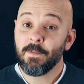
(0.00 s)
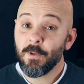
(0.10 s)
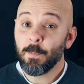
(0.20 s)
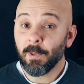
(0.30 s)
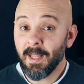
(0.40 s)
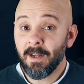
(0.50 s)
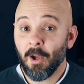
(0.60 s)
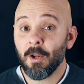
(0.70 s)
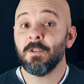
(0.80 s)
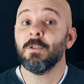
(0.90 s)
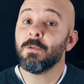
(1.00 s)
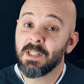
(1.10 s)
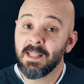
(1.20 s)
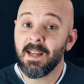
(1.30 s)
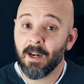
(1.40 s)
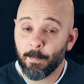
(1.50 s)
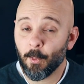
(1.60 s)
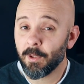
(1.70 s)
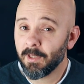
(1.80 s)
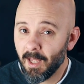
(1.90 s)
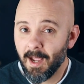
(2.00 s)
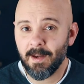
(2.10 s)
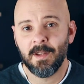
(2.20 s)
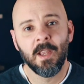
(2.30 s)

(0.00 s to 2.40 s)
if you plan on using the airport a lot,